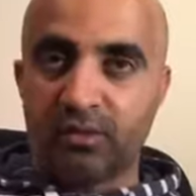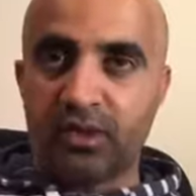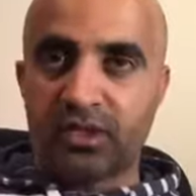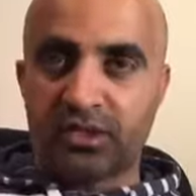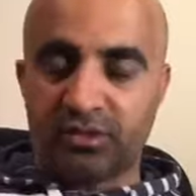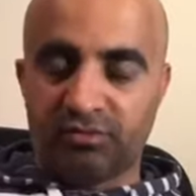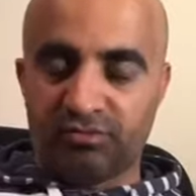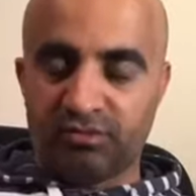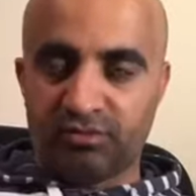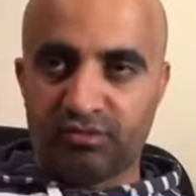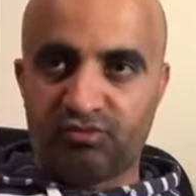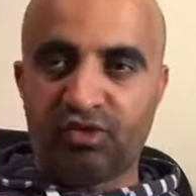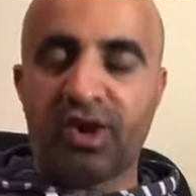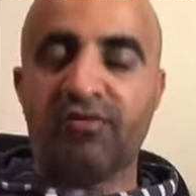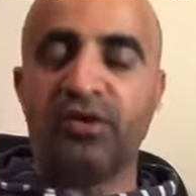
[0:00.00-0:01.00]
I was
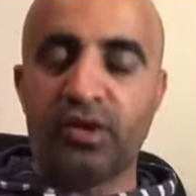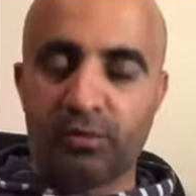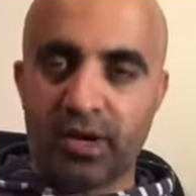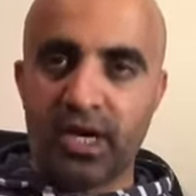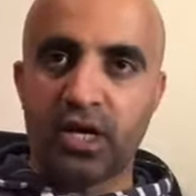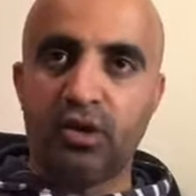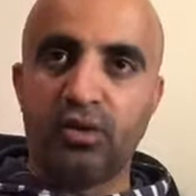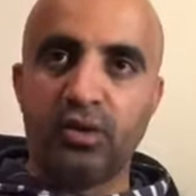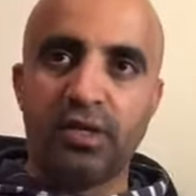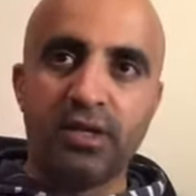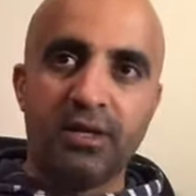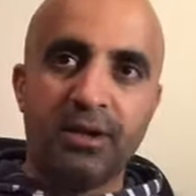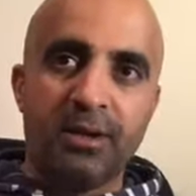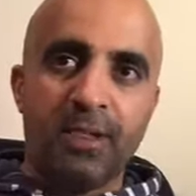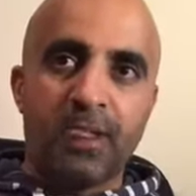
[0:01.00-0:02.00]
traveling on my own,
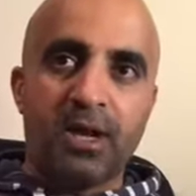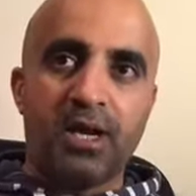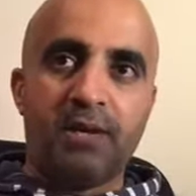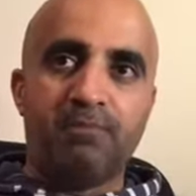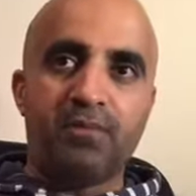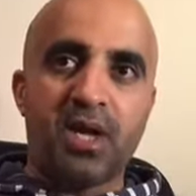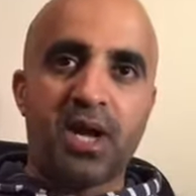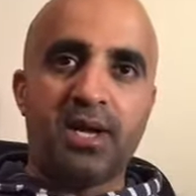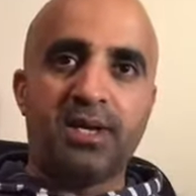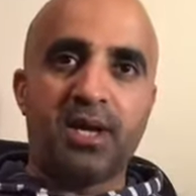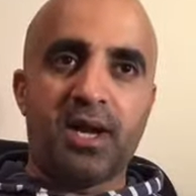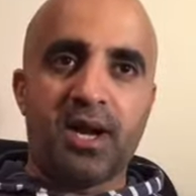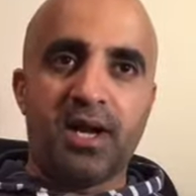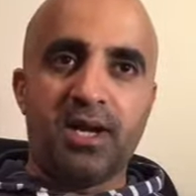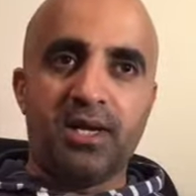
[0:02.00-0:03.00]
and
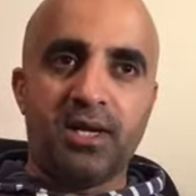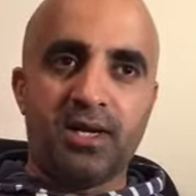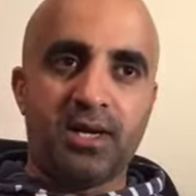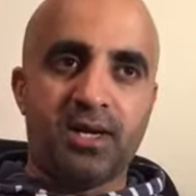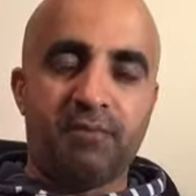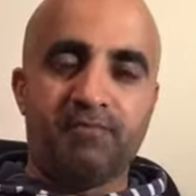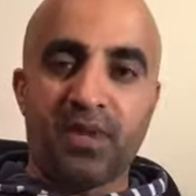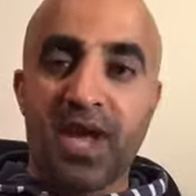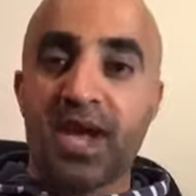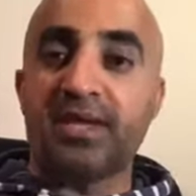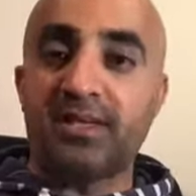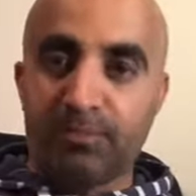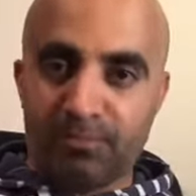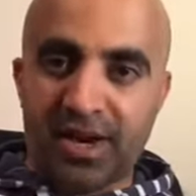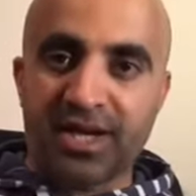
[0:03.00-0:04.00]
I had
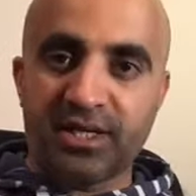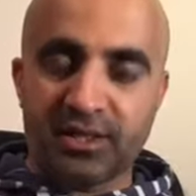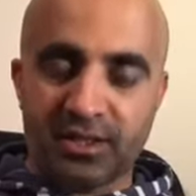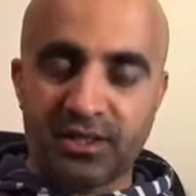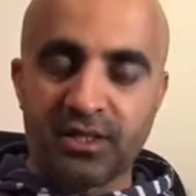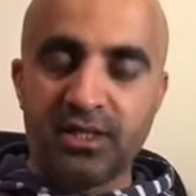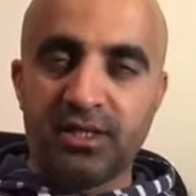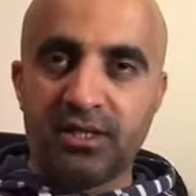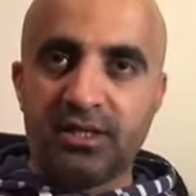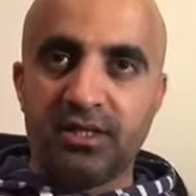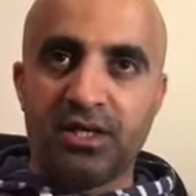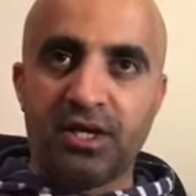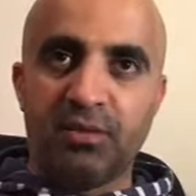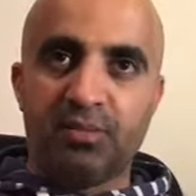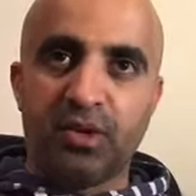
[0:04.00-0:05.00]
a pass,
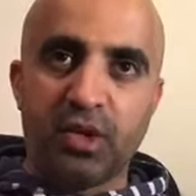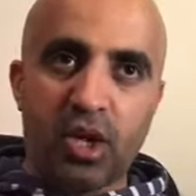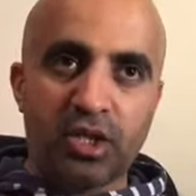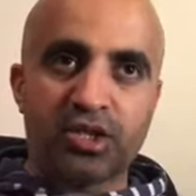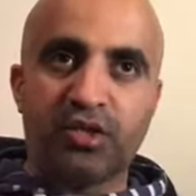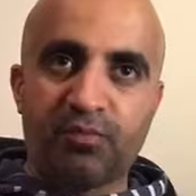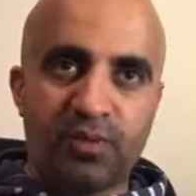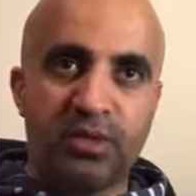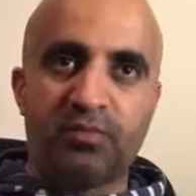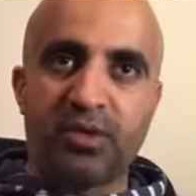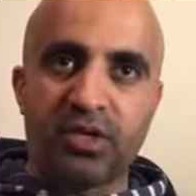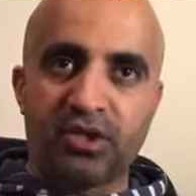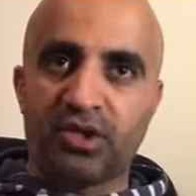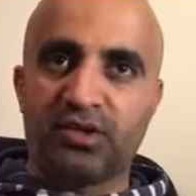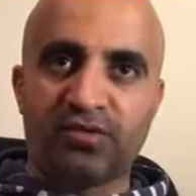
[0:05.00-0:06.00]
but lots of people
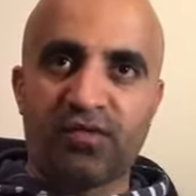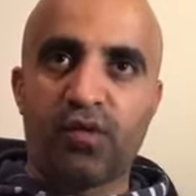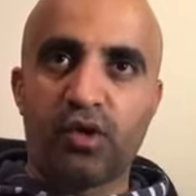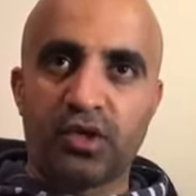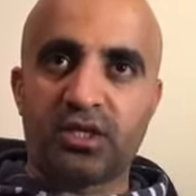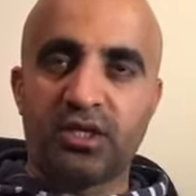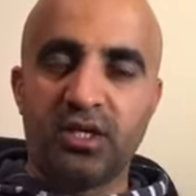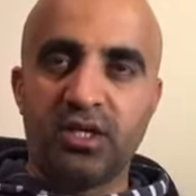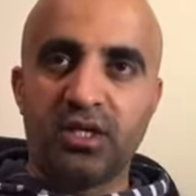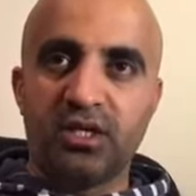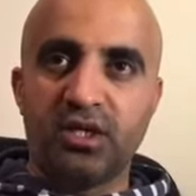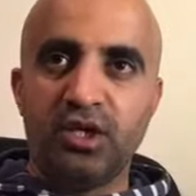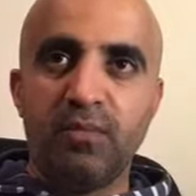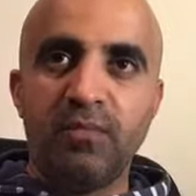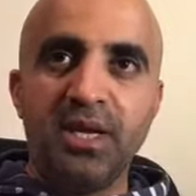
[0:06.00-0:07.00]
are just forced,
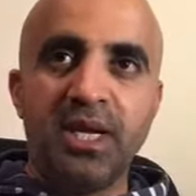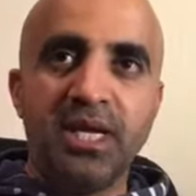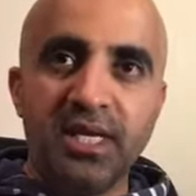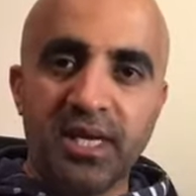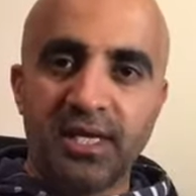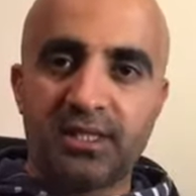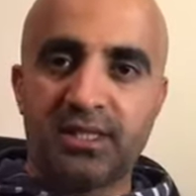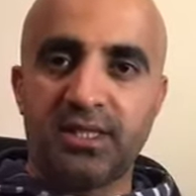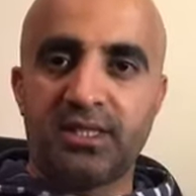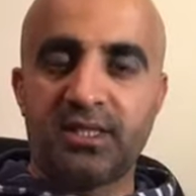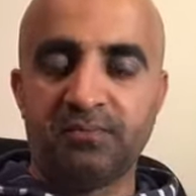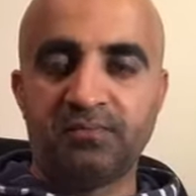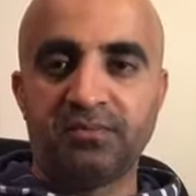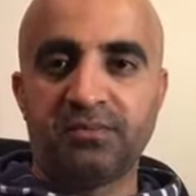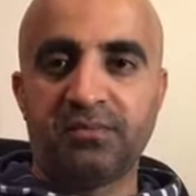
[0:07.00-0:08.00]
humiliated,
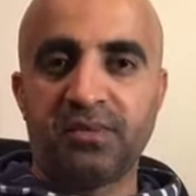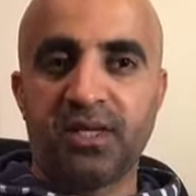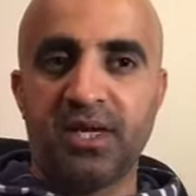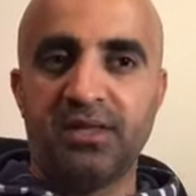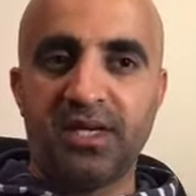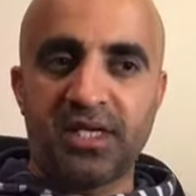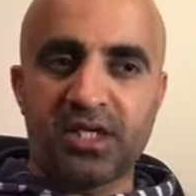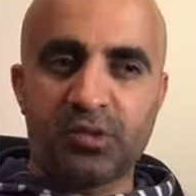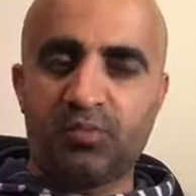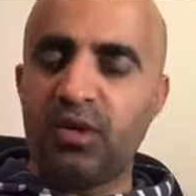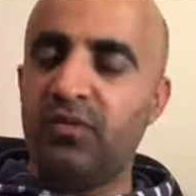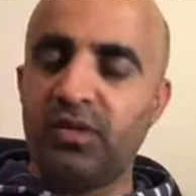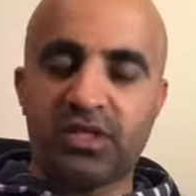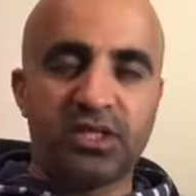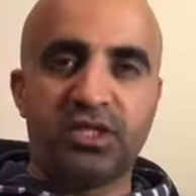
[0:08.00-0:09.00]
and the
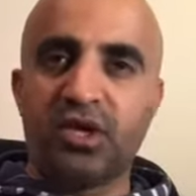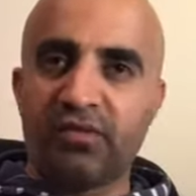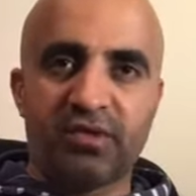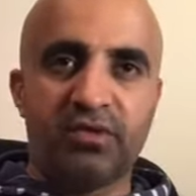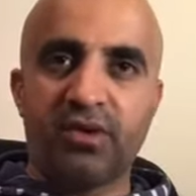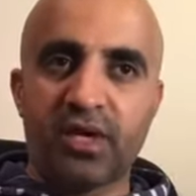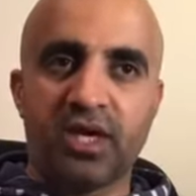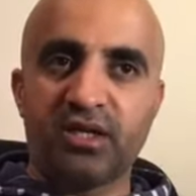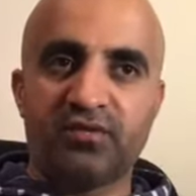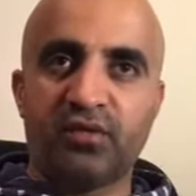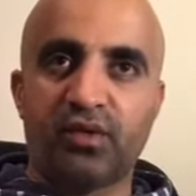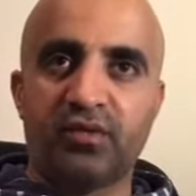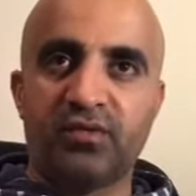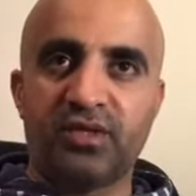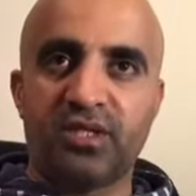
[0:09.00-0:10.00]
experience is not very nice for
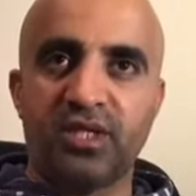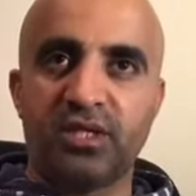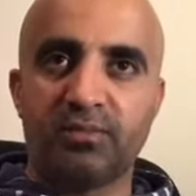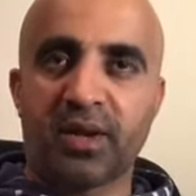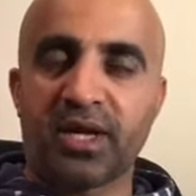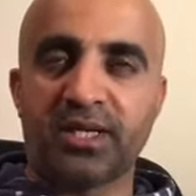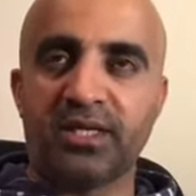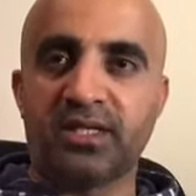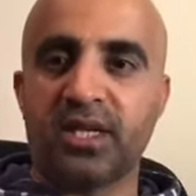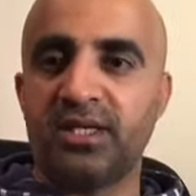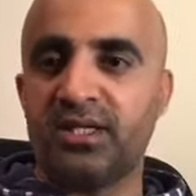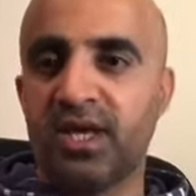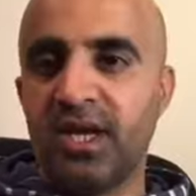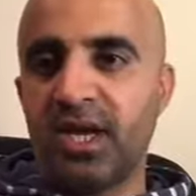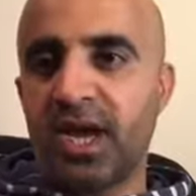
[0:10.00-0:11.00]
overseas
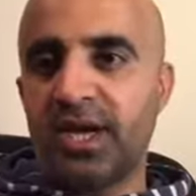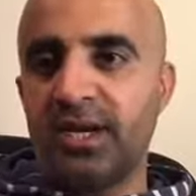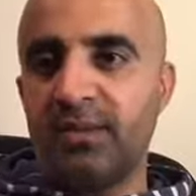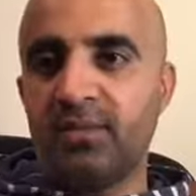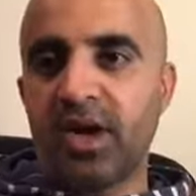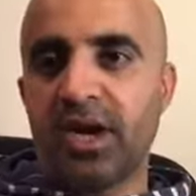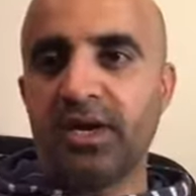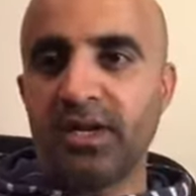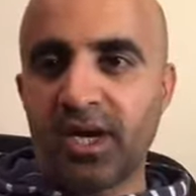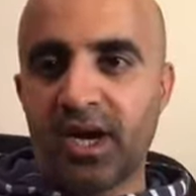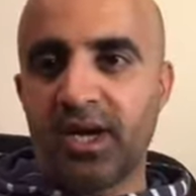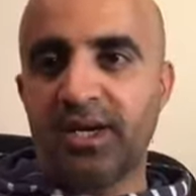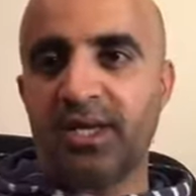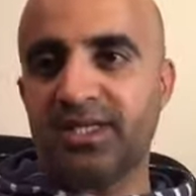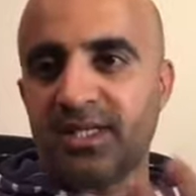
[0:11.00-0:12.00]
Pakistanis. And Imran
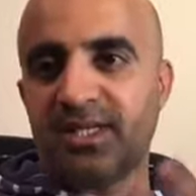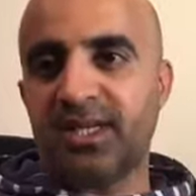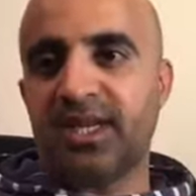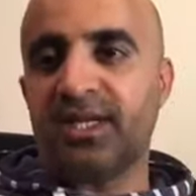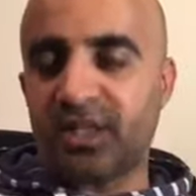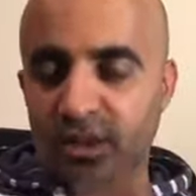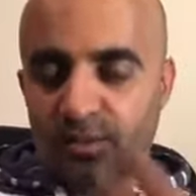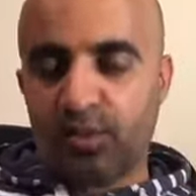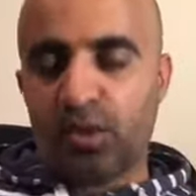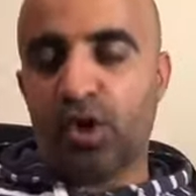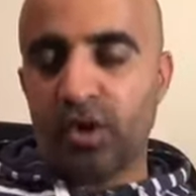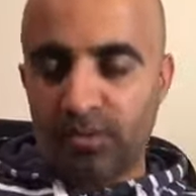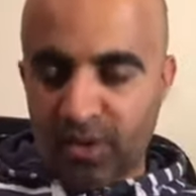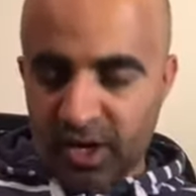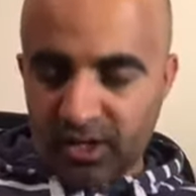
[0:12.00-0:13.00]
Khan, as I said, I
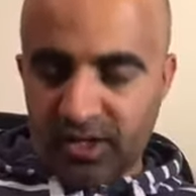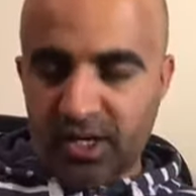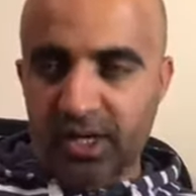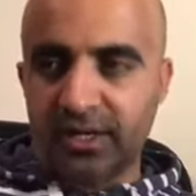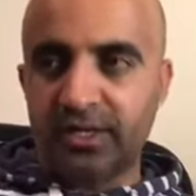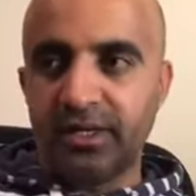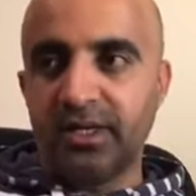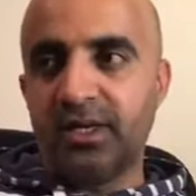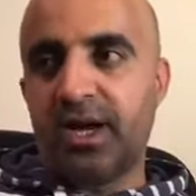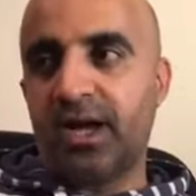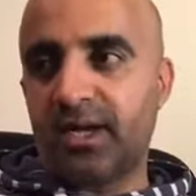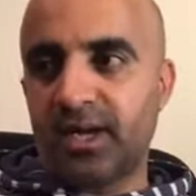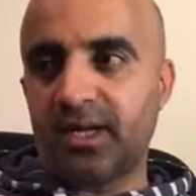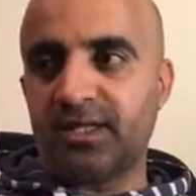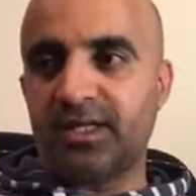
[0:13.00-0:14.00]
support Imran Khan. I
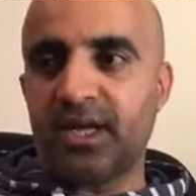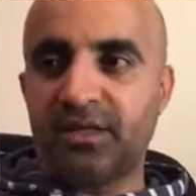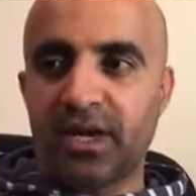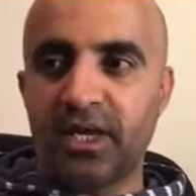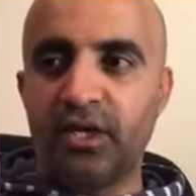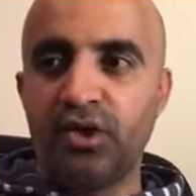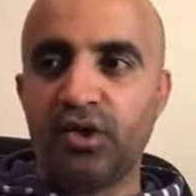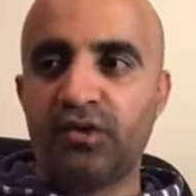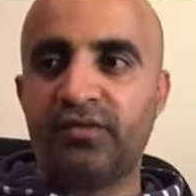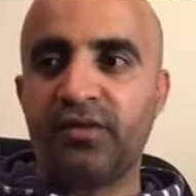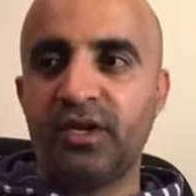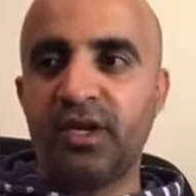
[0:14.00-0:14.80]
can't say that enough.